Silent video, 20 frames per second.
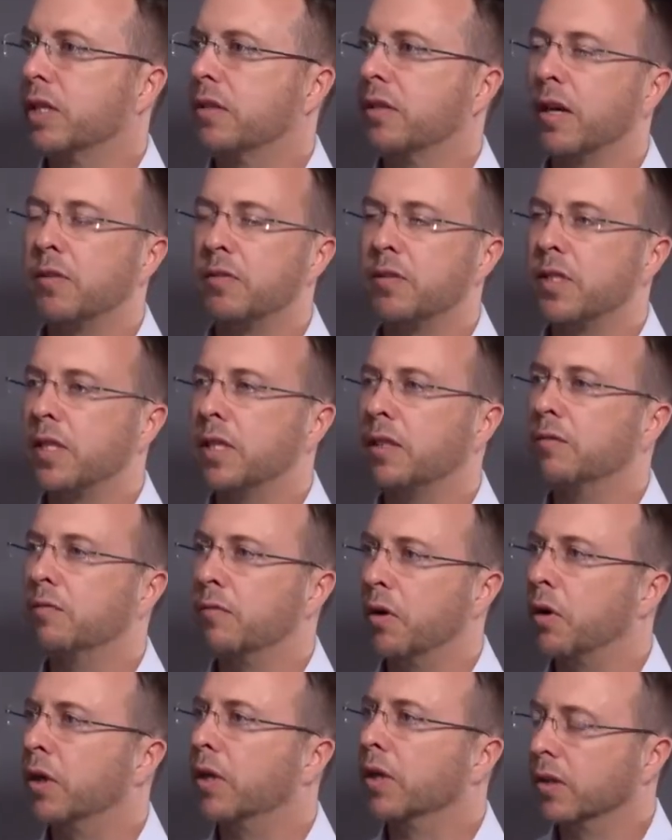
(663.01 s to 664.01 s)
they've seen
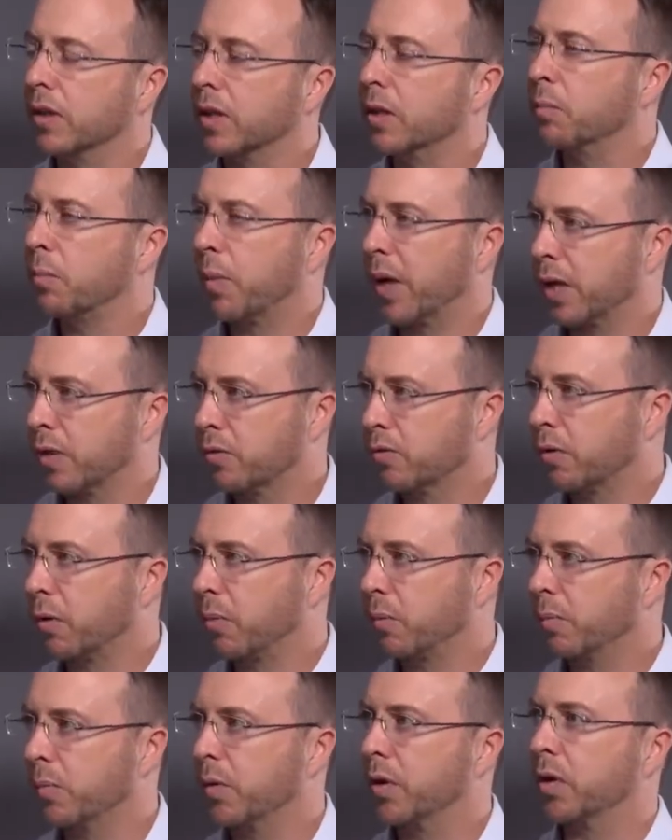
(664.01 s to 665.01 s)
very little impact
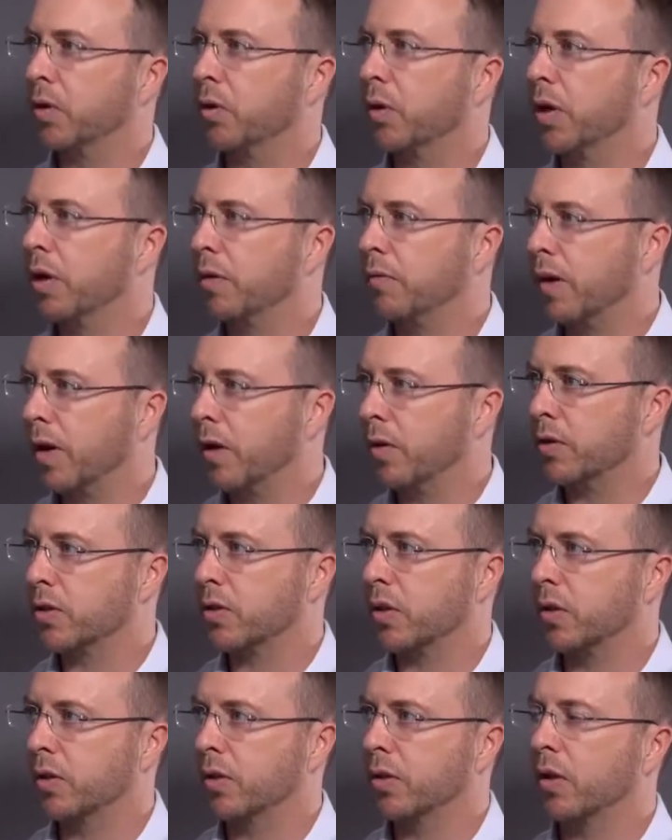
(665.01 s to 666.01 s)
from the
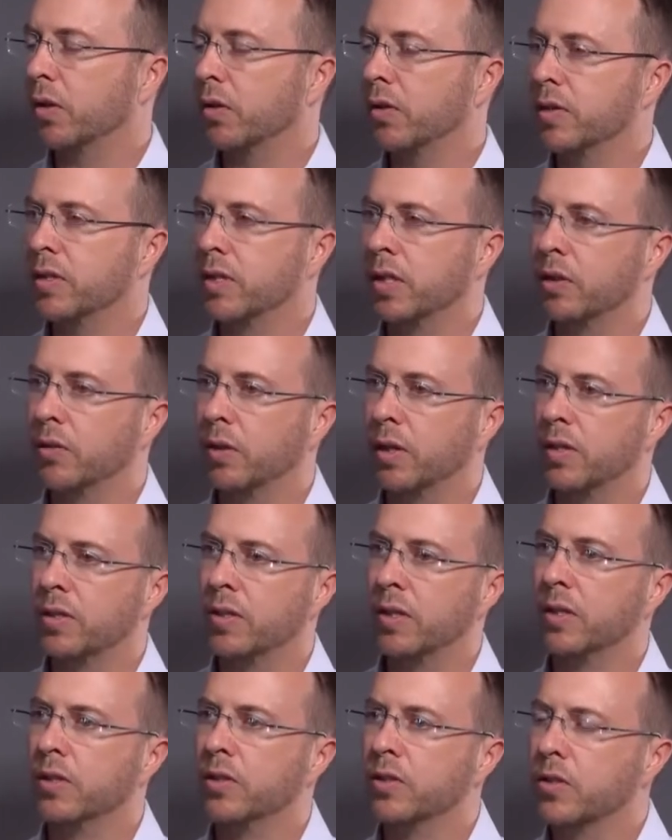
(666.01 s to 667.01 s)
coronavirus on cigarette
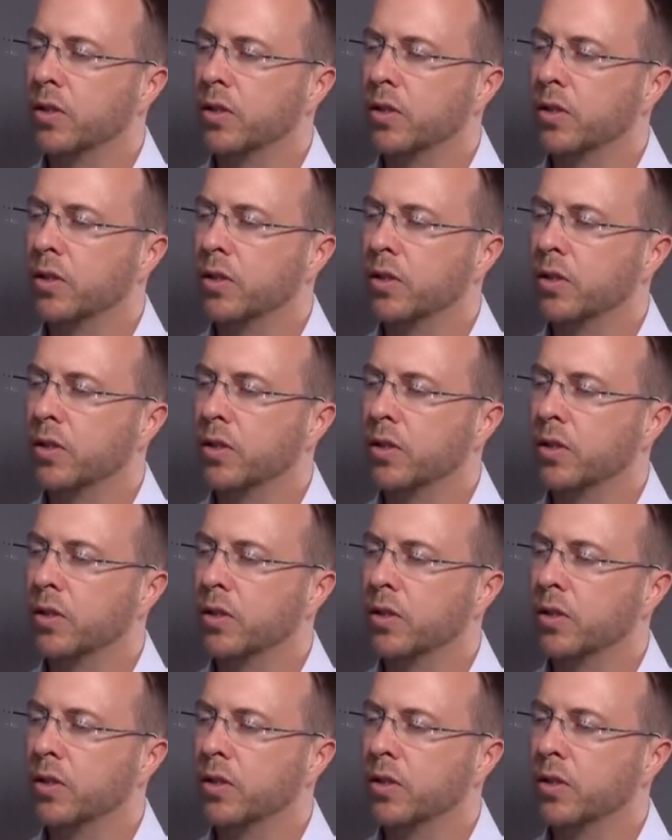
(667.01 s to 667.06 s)
sales.